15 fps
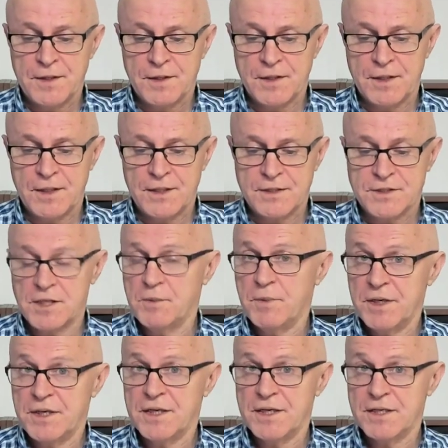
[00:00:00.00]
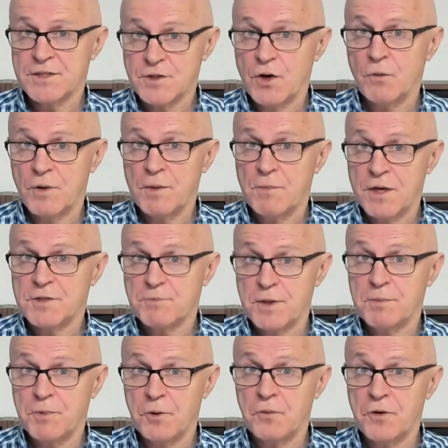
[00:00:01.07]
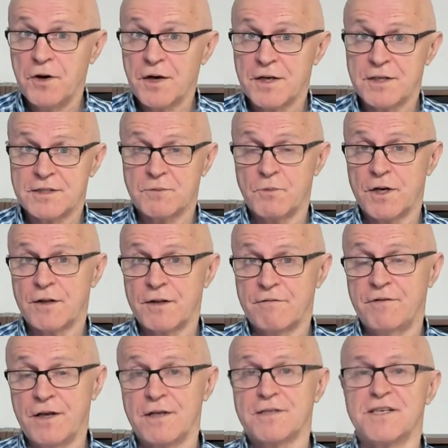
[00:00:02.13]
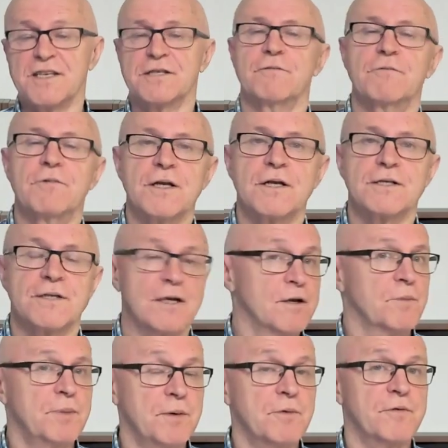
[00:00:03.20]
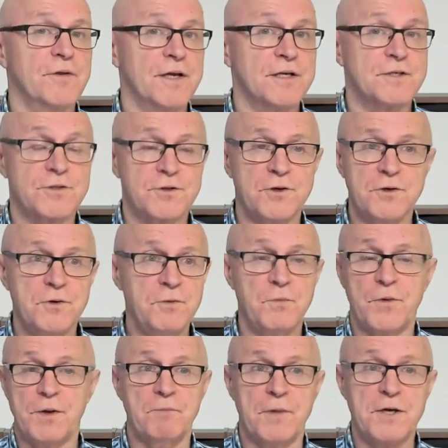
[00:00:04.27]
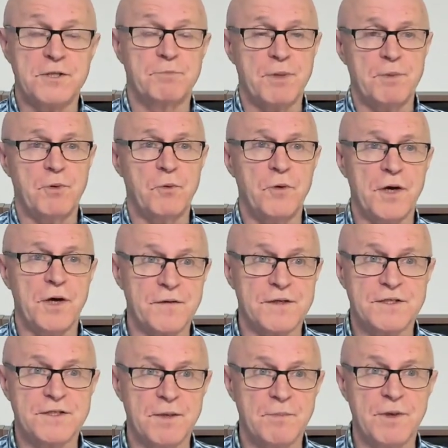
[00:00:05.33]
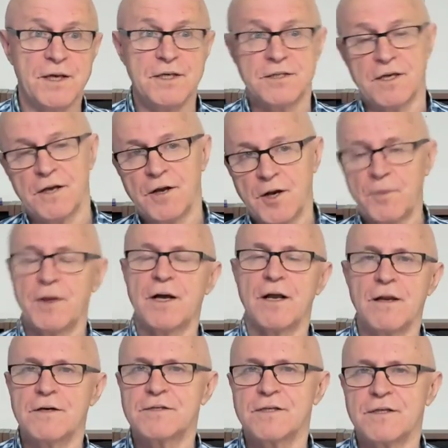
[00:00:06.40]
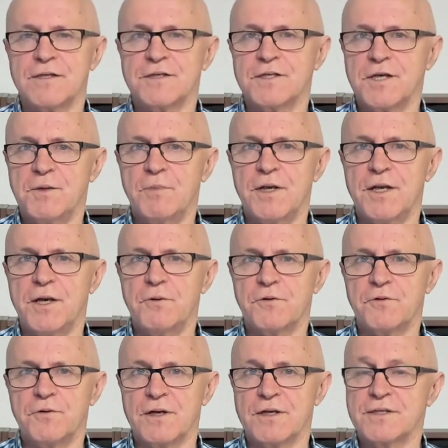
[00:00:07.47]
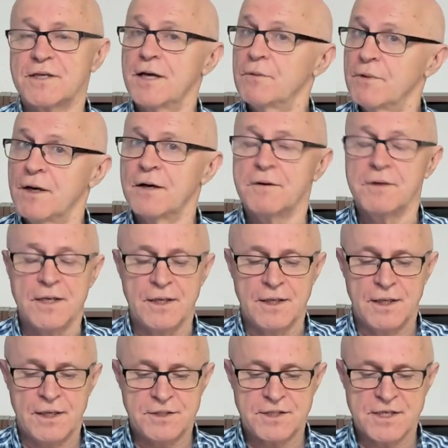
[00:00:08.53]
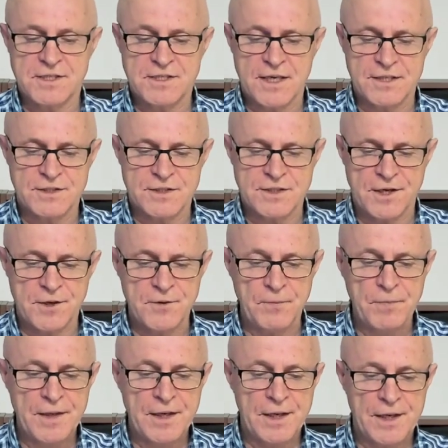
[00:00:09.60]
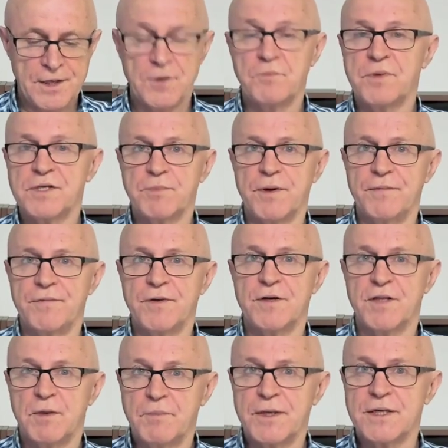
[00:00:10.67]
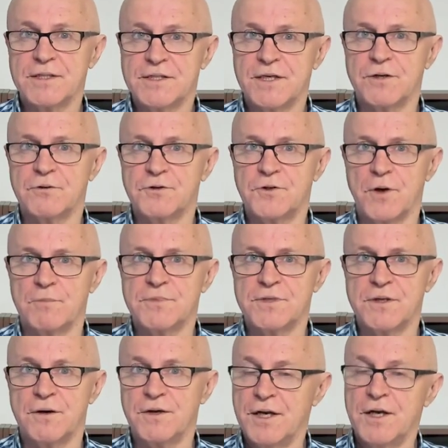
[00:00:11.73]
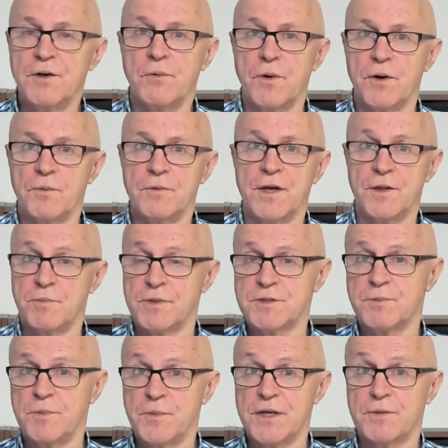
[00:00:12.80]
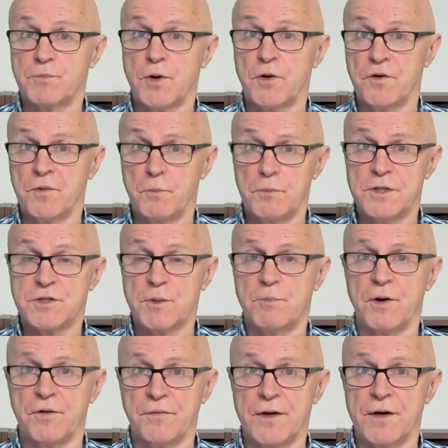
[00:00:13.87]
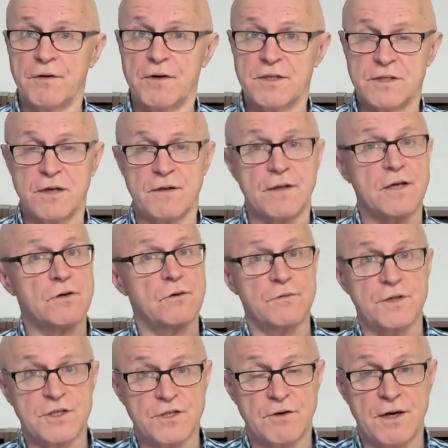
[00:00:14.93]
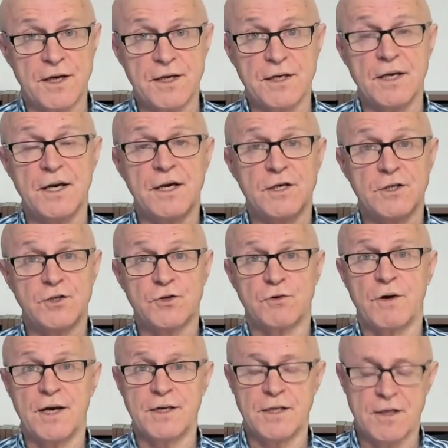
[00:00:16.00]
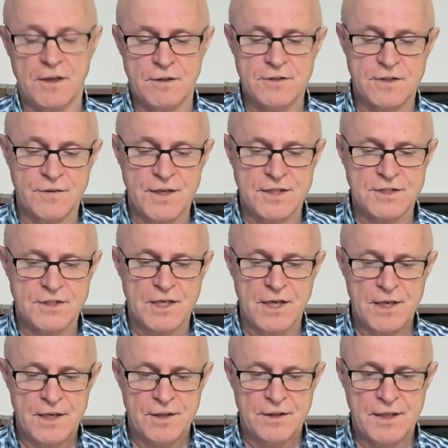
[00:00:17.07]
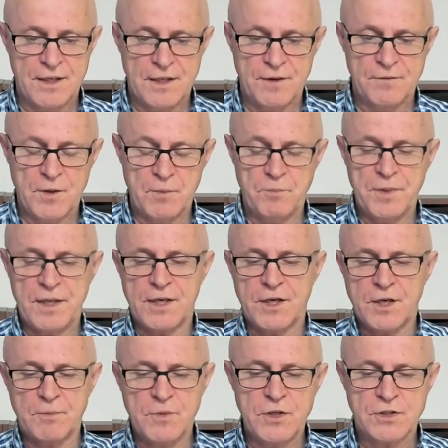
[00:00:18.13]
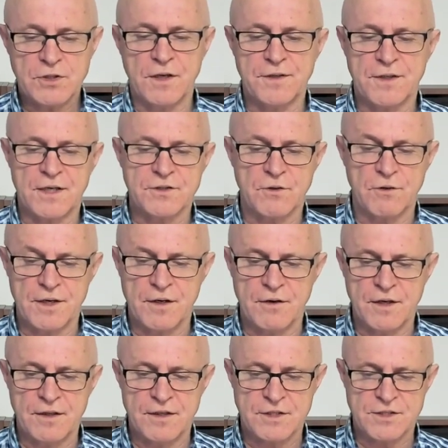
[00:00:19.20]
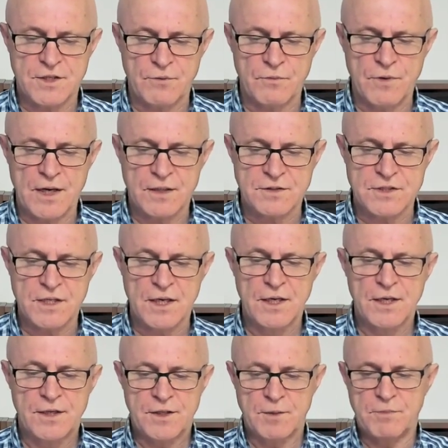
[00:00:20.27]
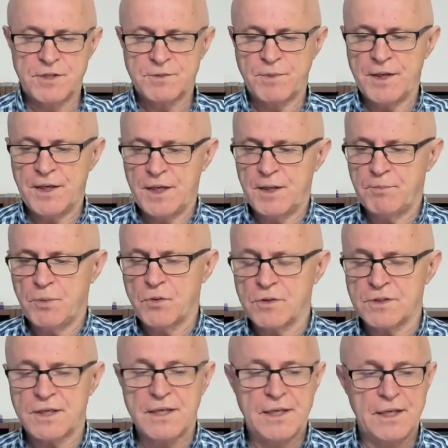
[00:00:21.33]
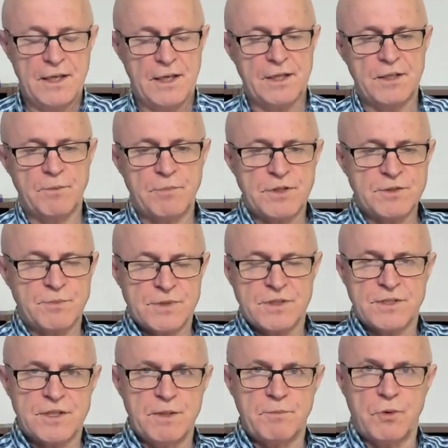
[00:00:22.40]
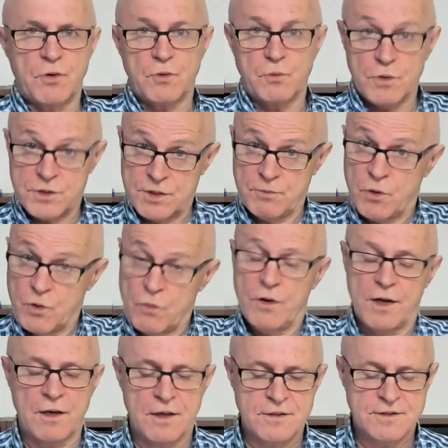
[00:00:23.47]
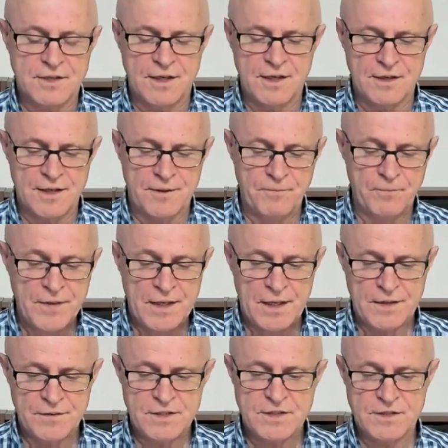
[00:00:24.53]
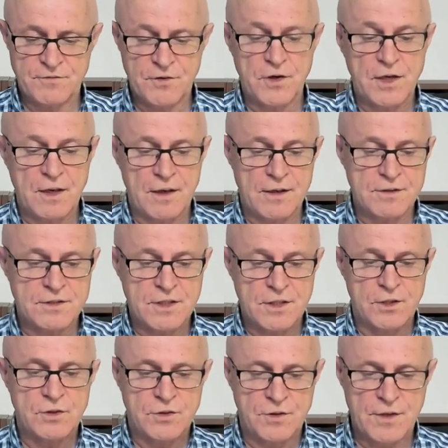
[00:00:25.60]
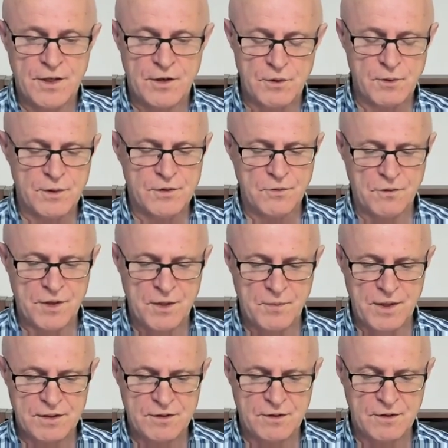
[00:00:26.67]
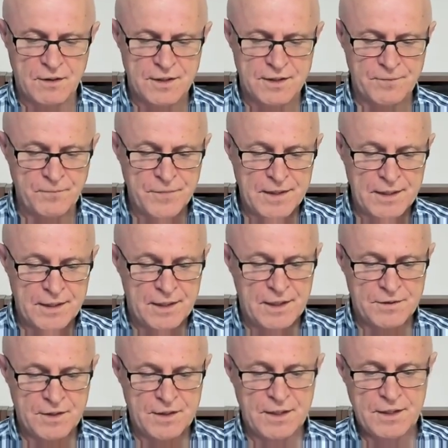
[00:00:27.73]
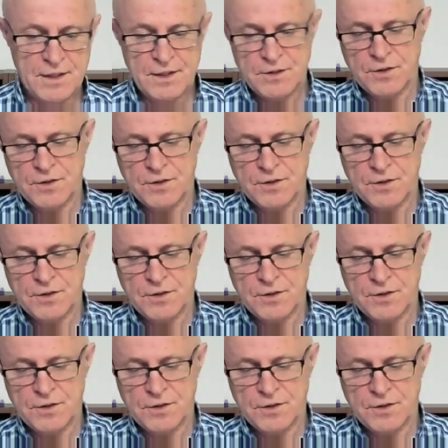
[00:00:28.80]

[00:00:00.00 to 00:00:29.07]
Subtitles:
the CBD is not where most people work. It's one of the fallacies of real estate. A lot of people think it's true that most people work in the CBD, so you've got to be close to the CBD with real estate. Well, it just ain't so. And in Brisbane, the biggest single jobs node anywhere in the Brisbane metropolitan area is the other called the Australian Trade Coast. And that's the big commercial industrial area that surrounds the Brisbane airport and the Brisbane seaport, which are quite close together. And this is very close to the area we're talking about tonight. And the